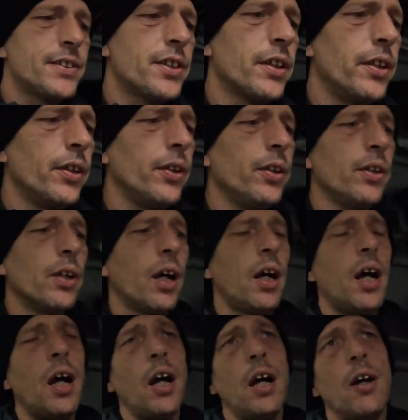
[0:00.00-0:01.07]

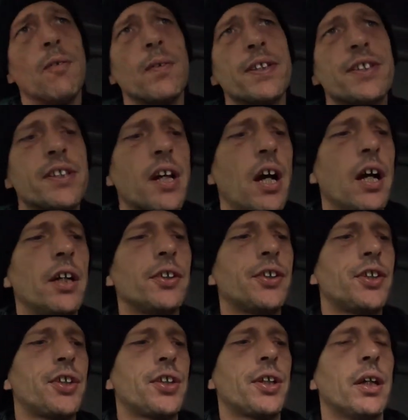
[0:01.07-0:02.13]
to
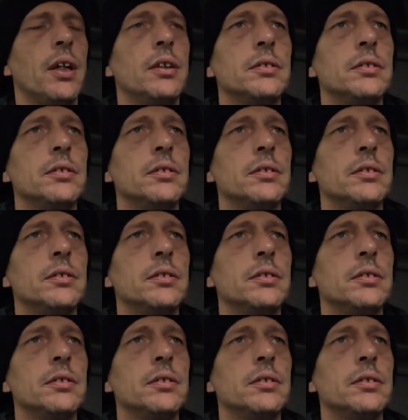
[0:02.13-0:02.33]
research